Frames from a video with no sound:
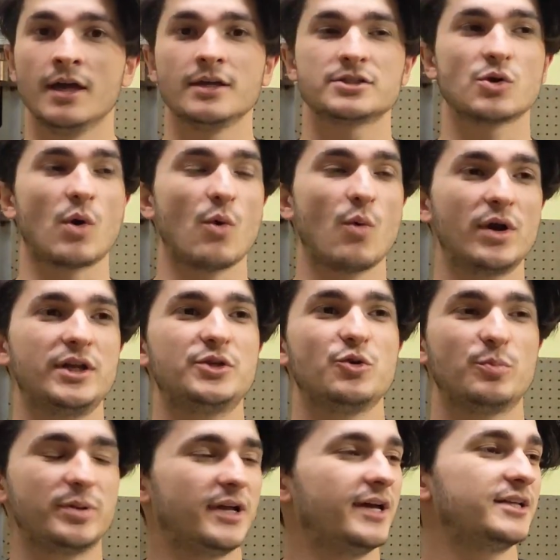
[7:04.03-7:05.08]
So I wanted to
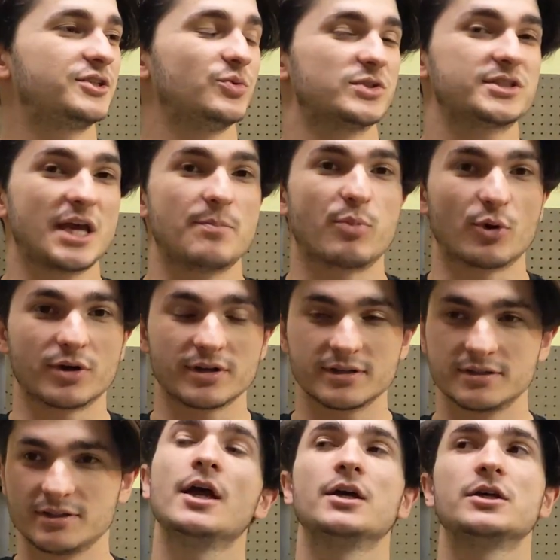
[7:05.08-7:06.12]
apply it to a skateboard.
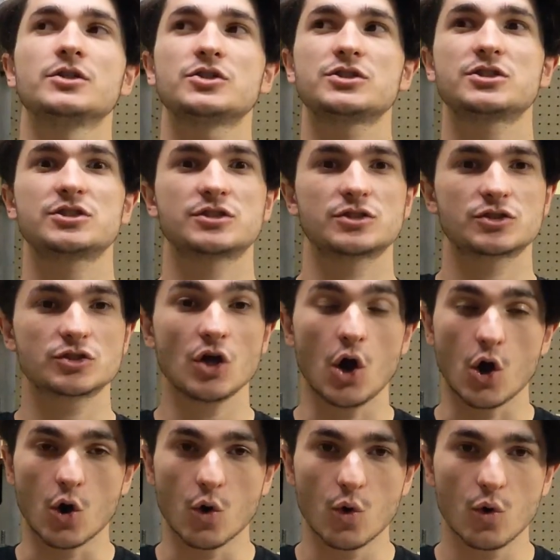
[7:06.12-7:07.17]

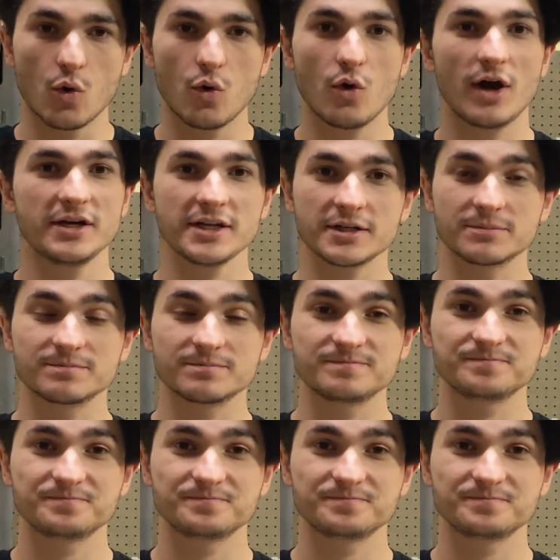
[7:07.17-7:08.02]
So I did.